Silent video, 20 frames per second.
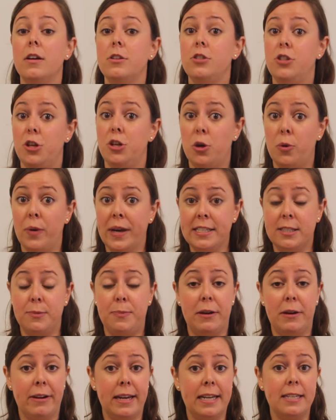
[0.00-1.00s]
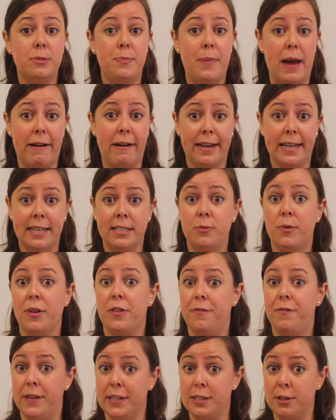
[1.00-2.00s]
Do you experience barriers
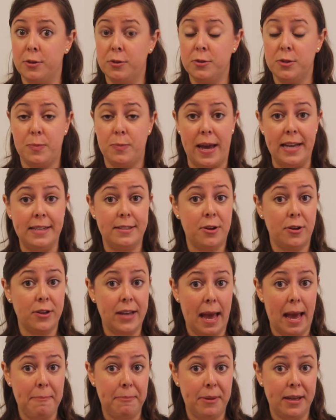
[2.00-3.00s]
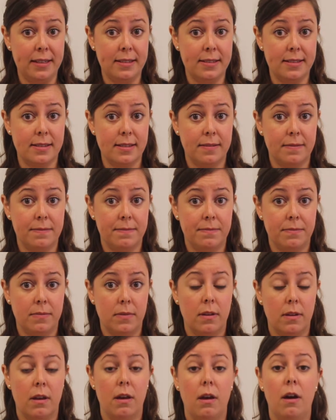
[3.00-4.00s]
with physical space on campus?
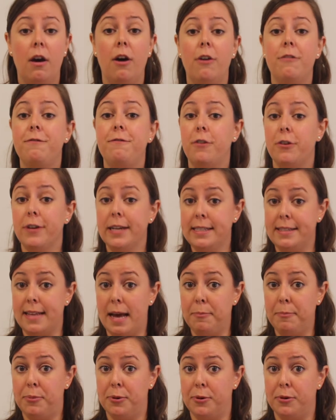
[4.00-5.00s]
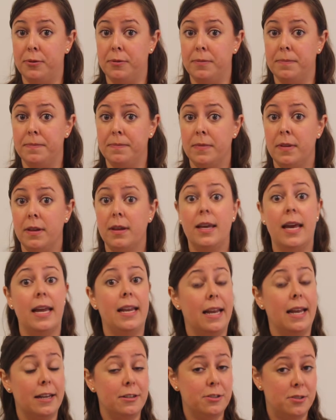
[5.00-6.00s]
For example,
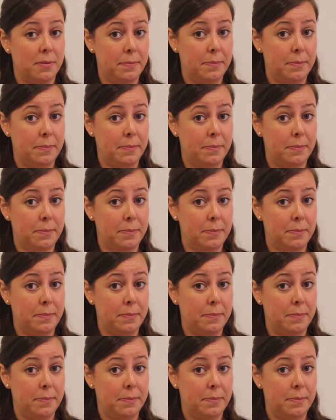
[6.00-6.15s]
getting into